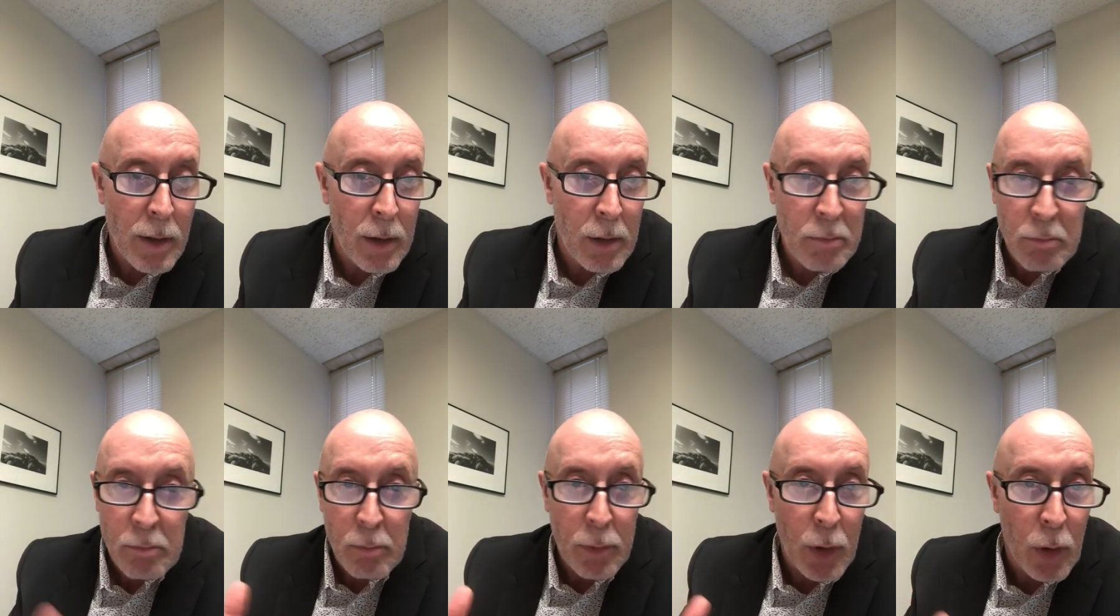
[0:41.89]
You're,
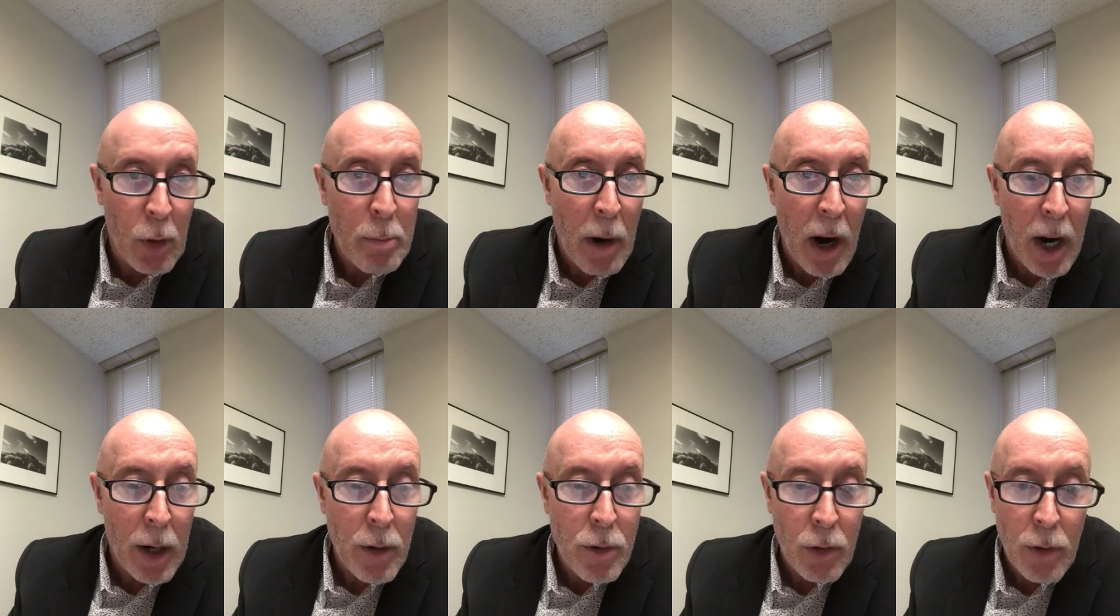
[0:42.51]
you're our
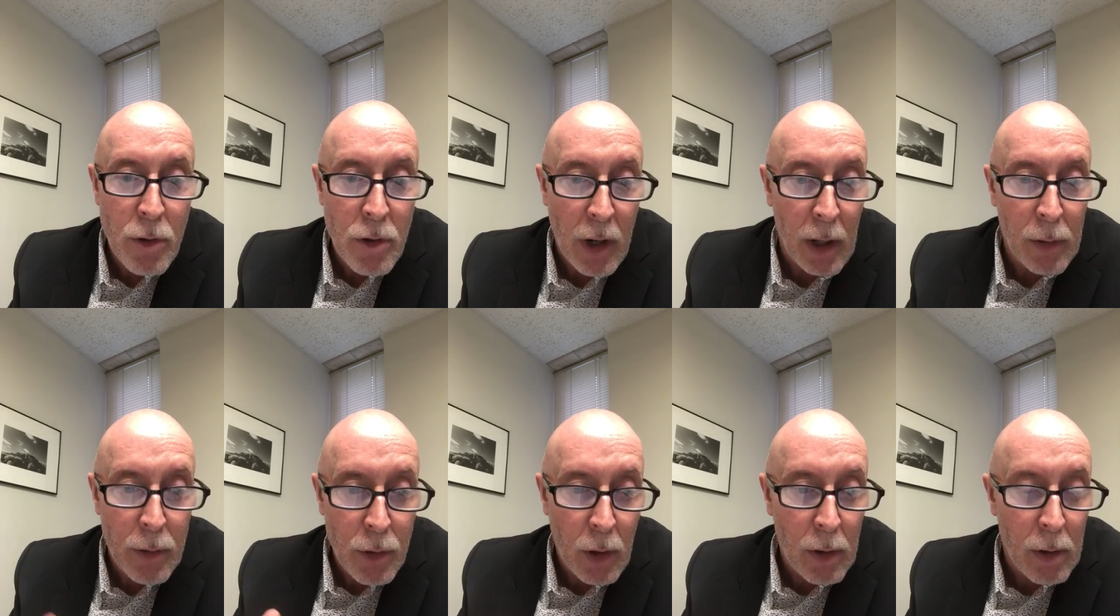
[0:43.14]
buyers, our
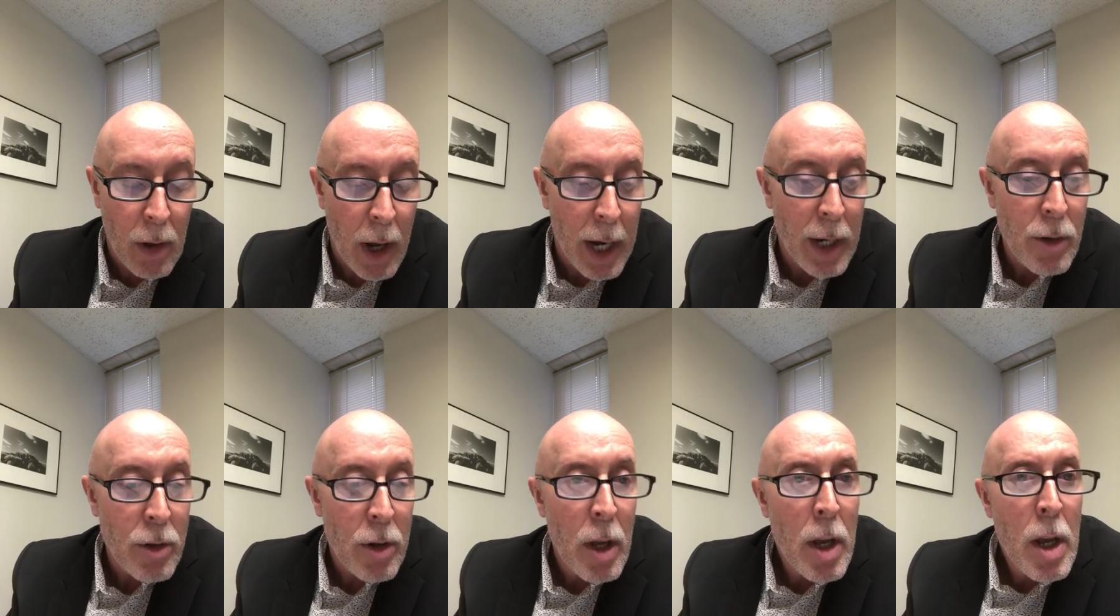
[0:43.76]
sellers, our
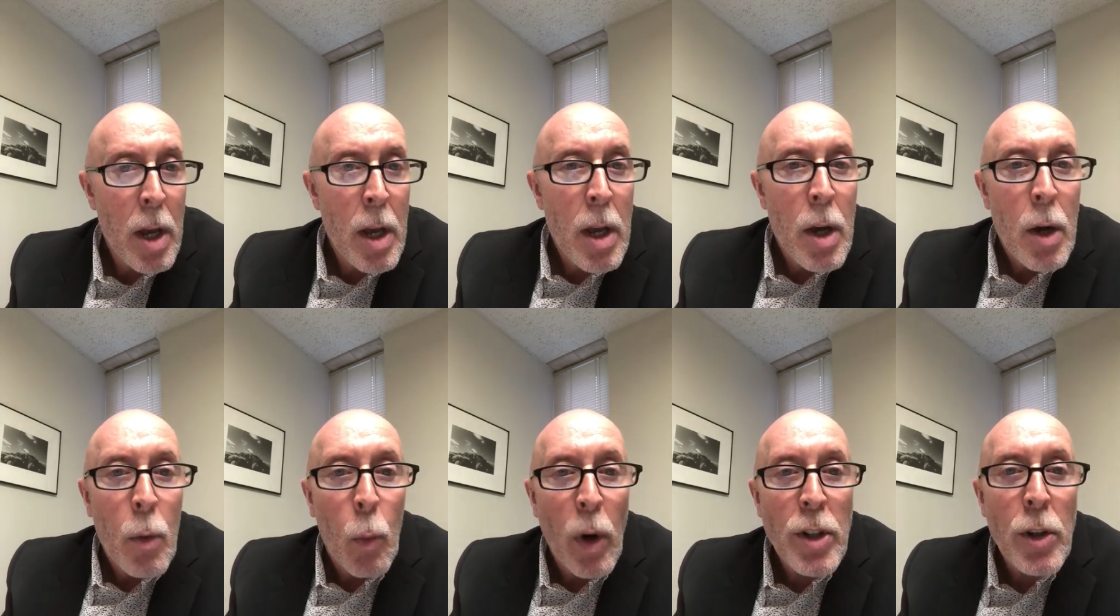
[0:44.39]
clients.
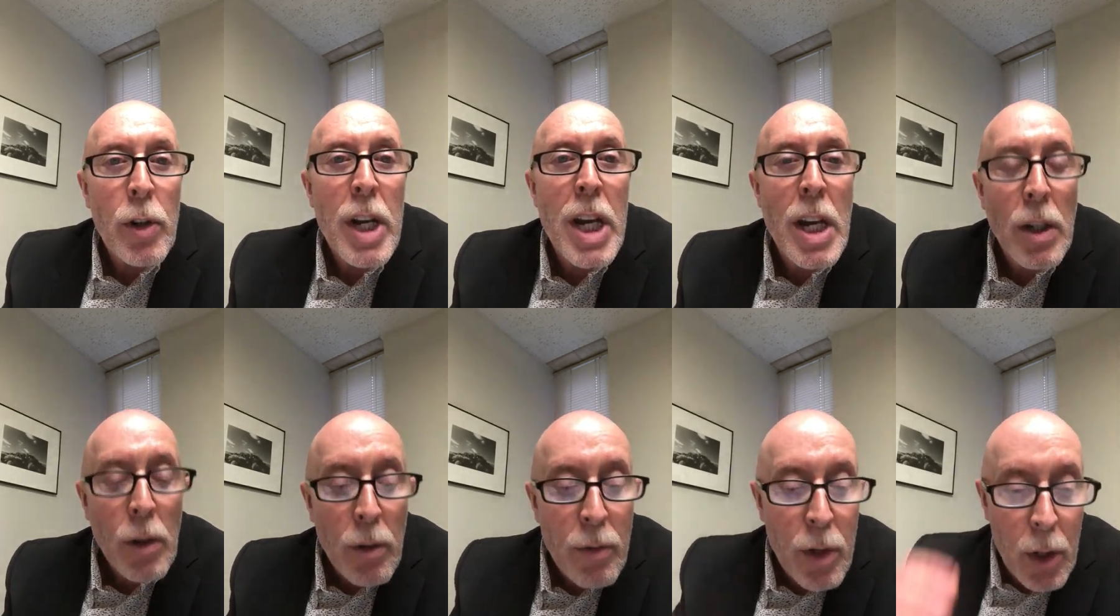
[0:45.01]
When you're
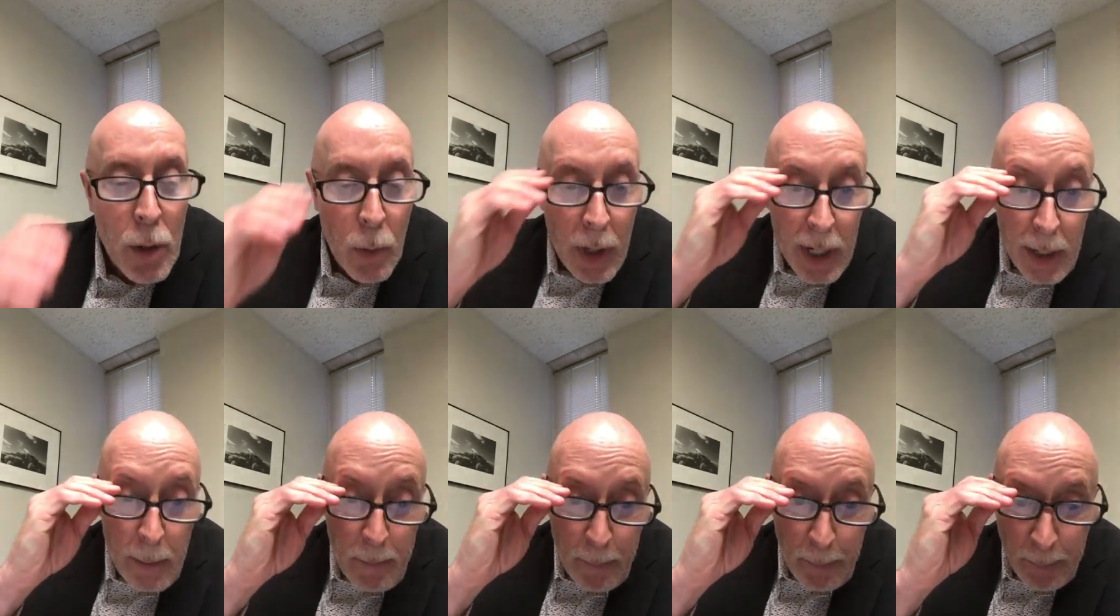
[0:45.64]

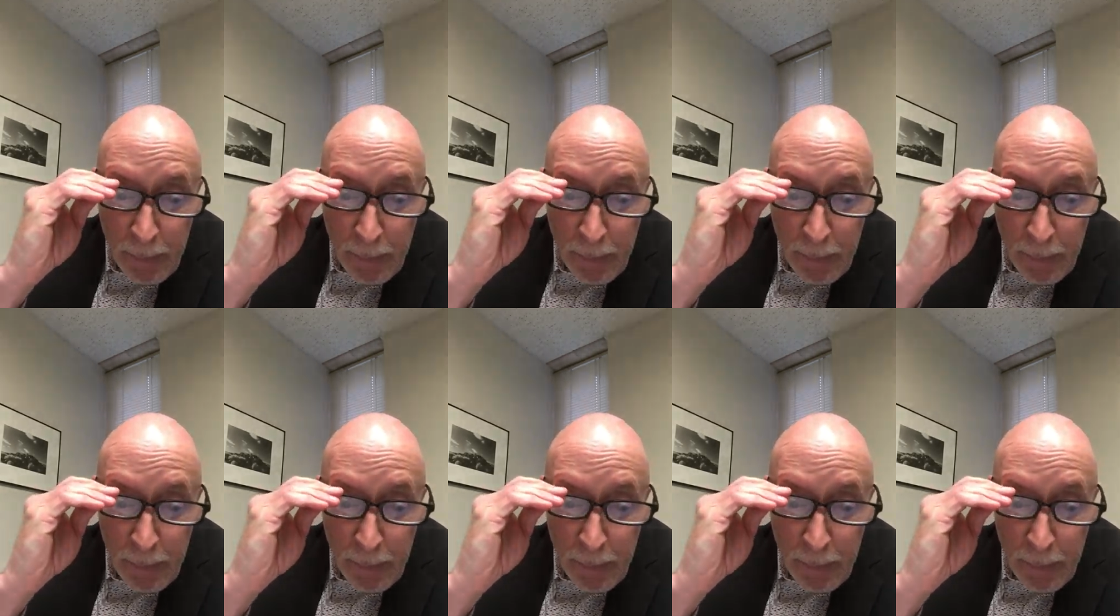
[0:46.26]
interviewing,